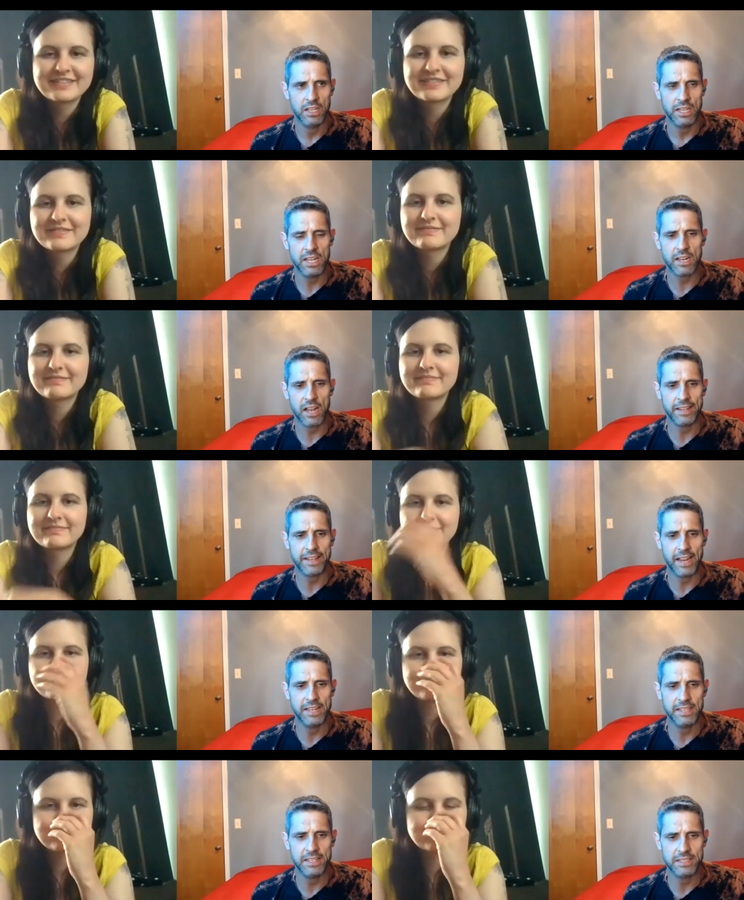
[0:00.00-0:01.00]
Speaker 1: he had like
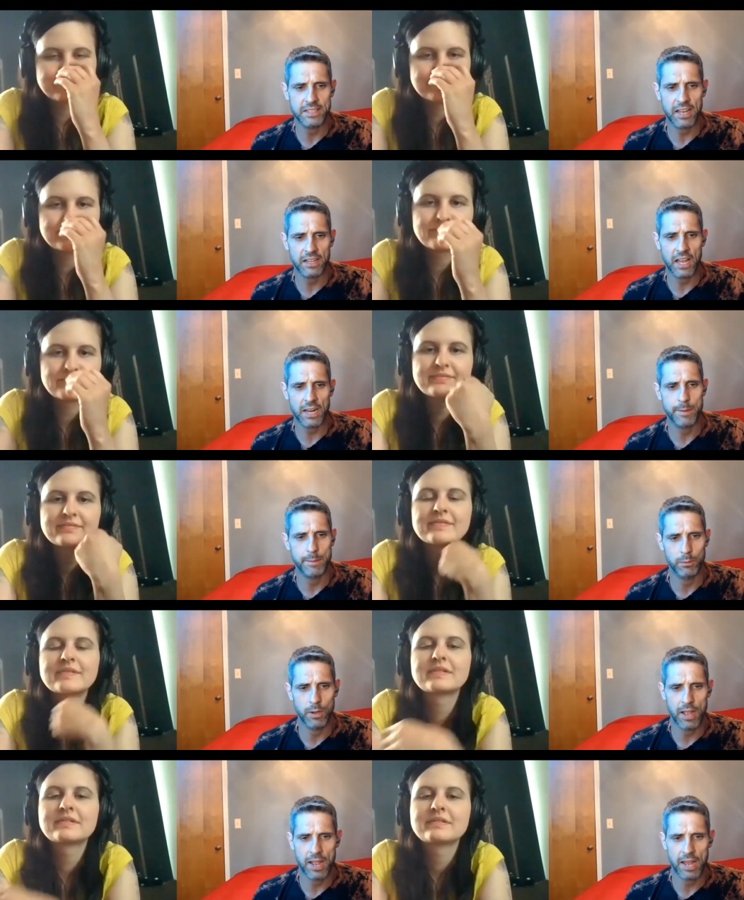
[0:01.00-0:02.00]
ideas that a lot of
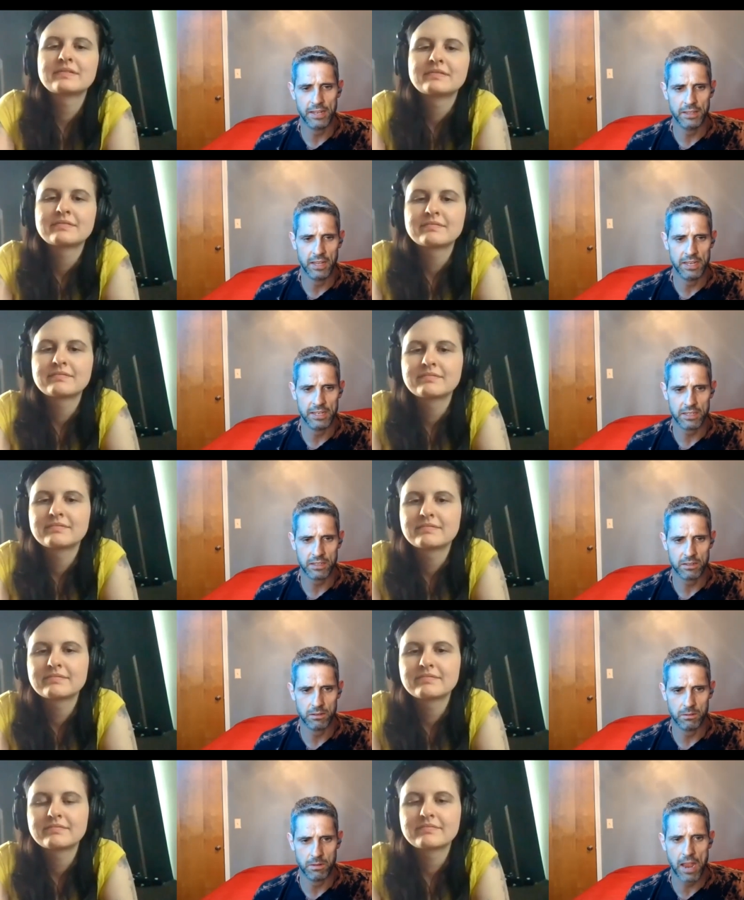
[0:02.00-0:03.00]
people had like
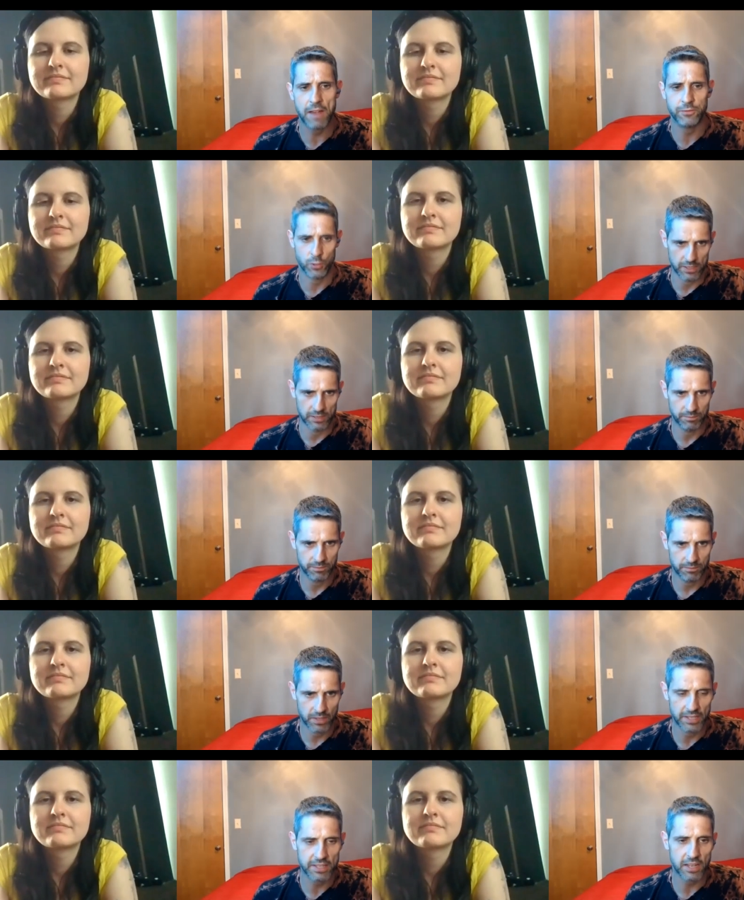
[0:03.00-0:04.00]
after him
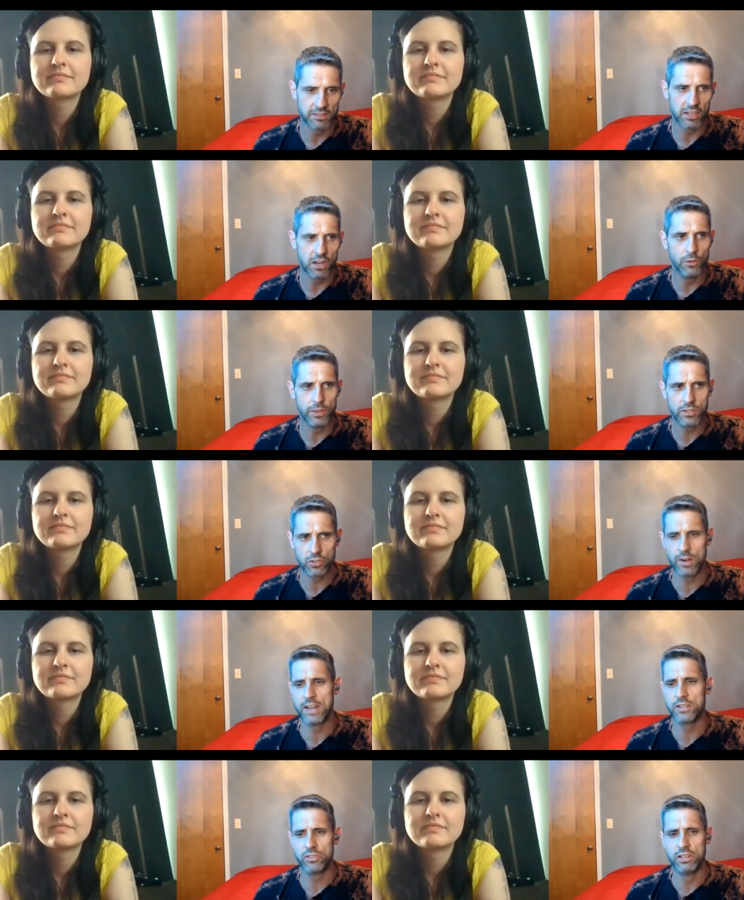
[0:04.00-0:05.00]
like that was like, oh, these are
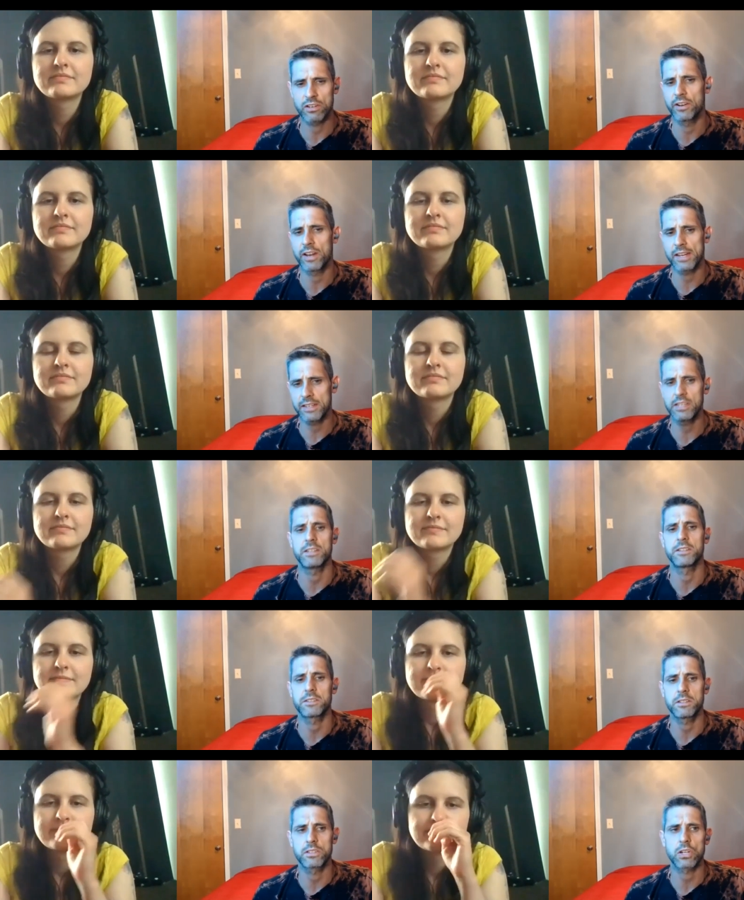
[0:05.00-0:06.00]
actually good
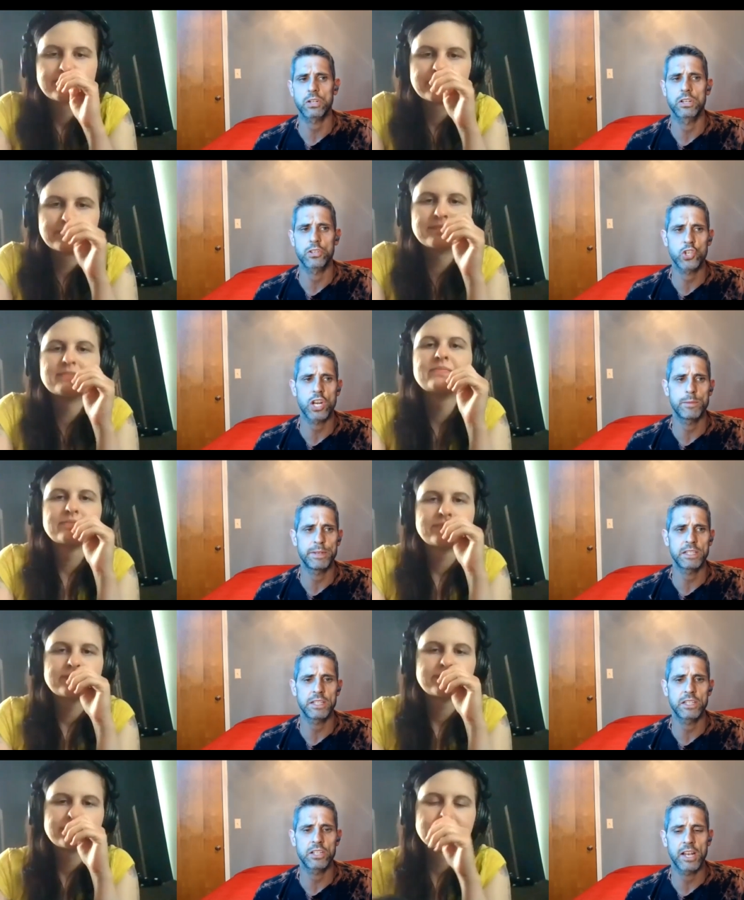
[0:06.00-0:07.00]
ideas. These are hmm.
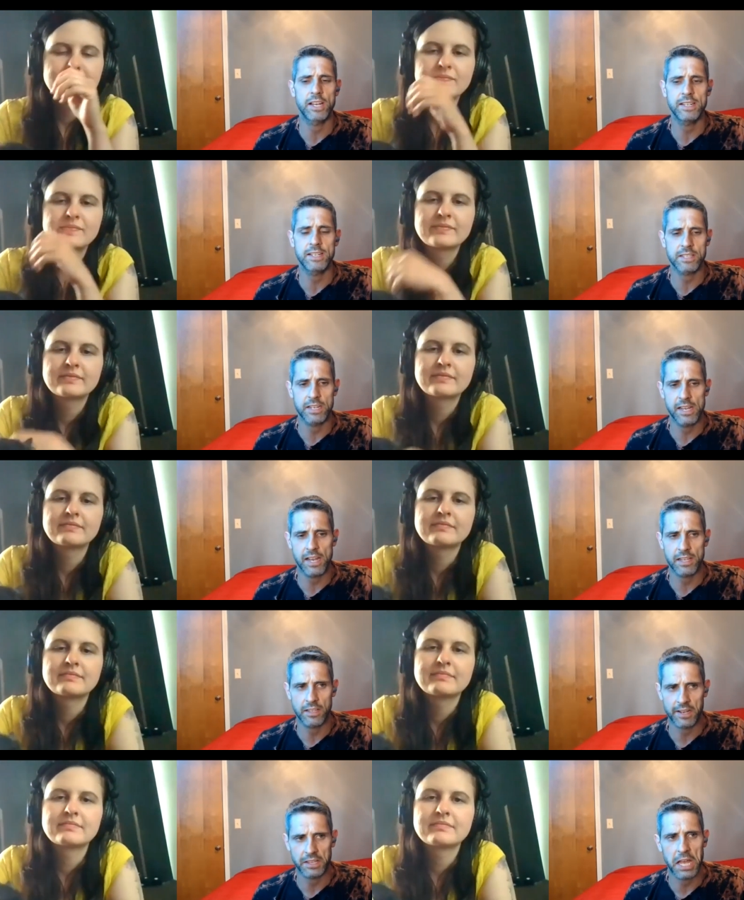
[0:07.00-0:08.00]
legitimately mm. good ideas. And he had
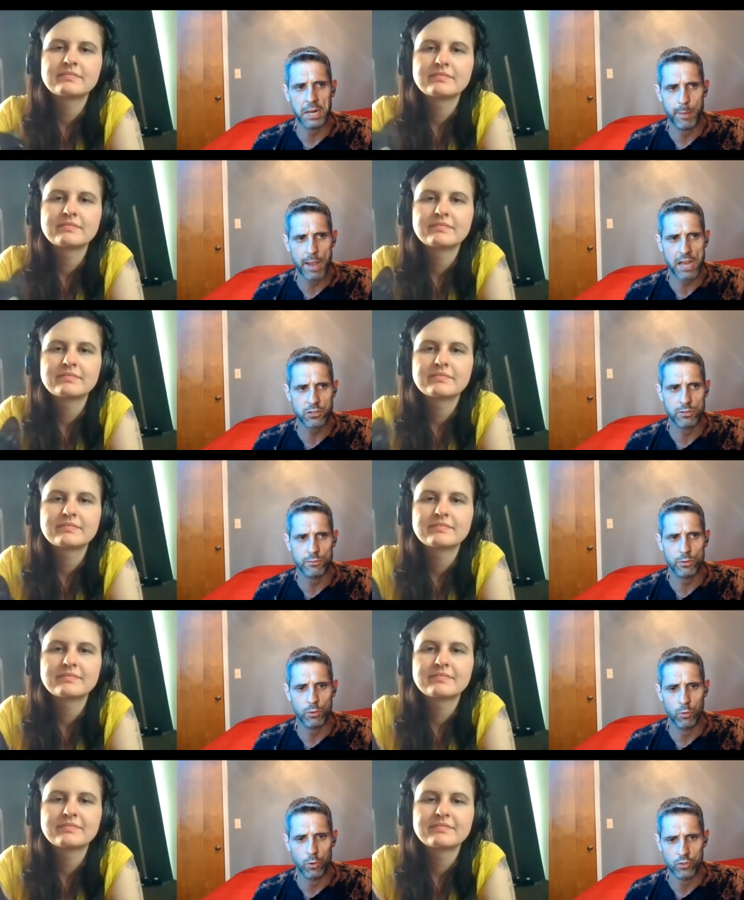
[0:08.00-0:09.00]
like a lot of passion for
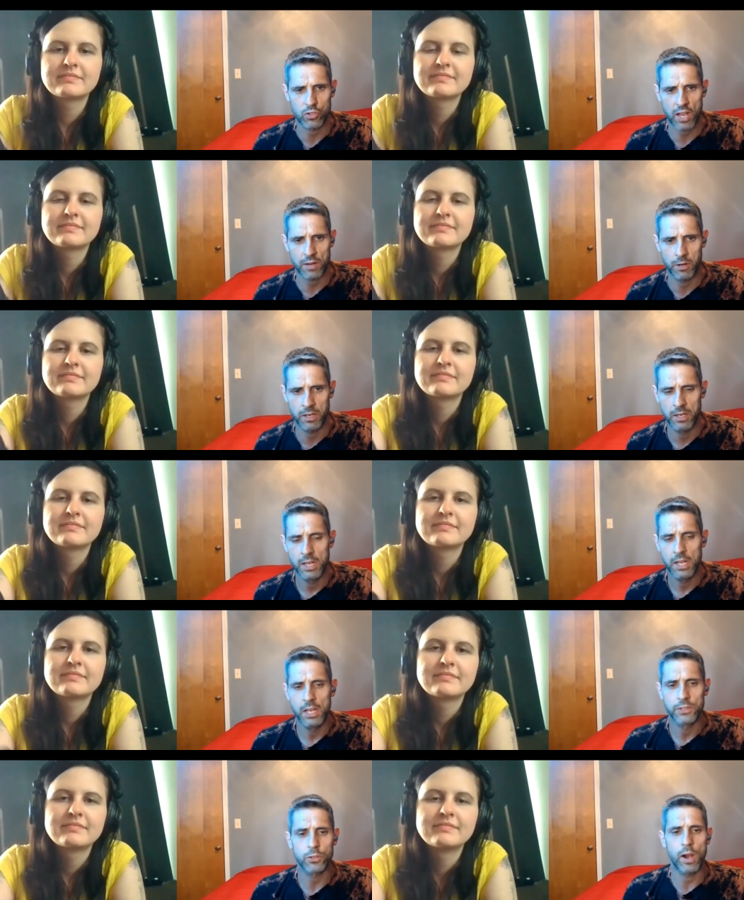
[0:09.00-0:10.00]
the horror genre.
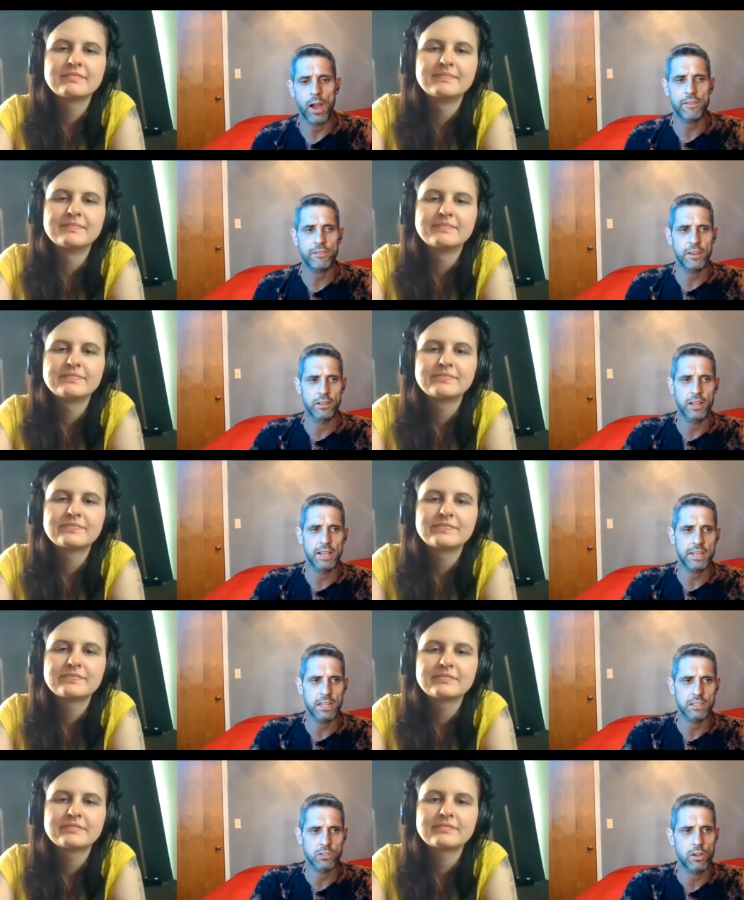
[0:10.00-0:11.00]
So mm-hmm. I feel
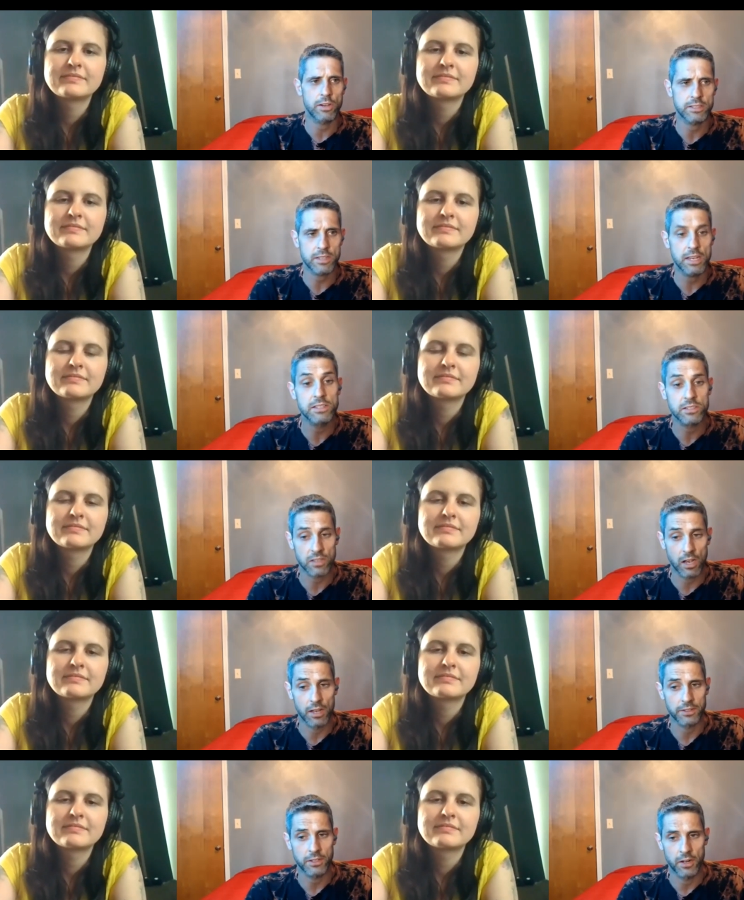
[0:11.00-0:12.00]
like as long as his
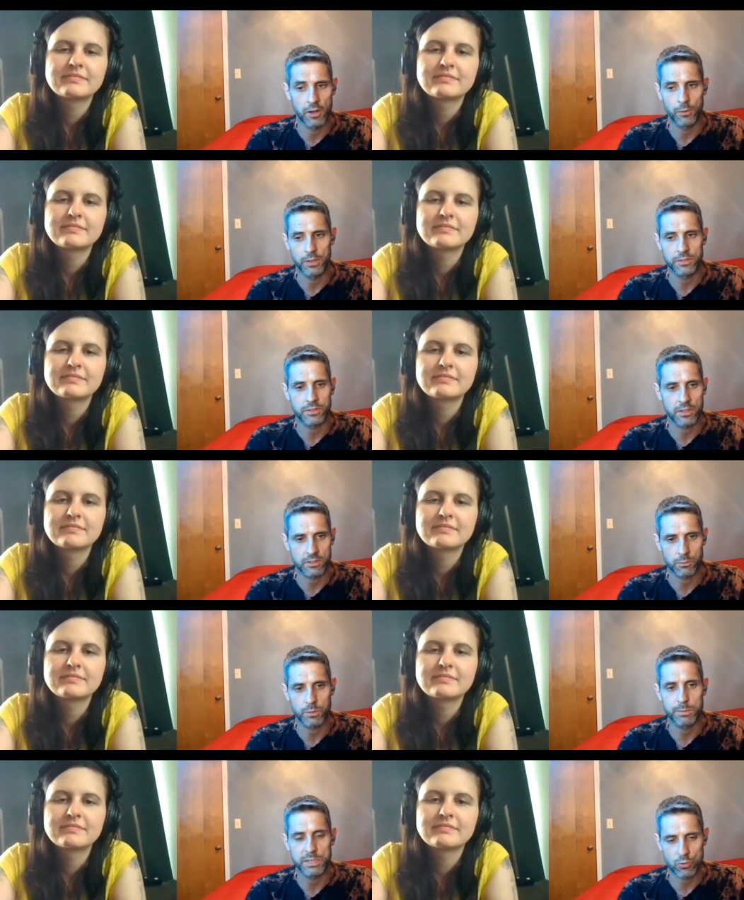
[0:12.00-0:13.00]
son, you know, is, is would be